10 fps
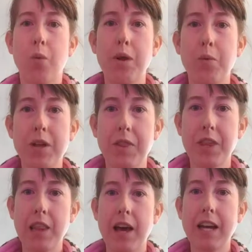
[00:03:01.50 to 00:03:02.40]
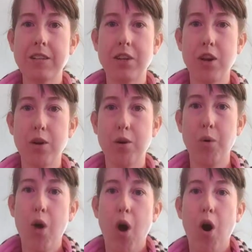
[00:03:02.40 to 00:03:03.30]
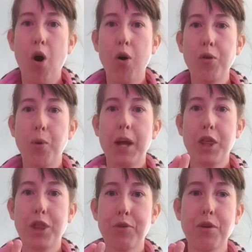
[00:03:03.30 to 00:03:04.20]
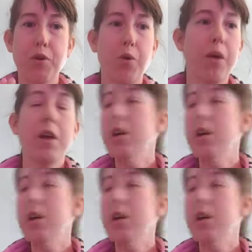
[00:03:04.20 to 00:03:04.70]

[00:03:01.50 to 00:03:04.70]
we want the light to go all the way through.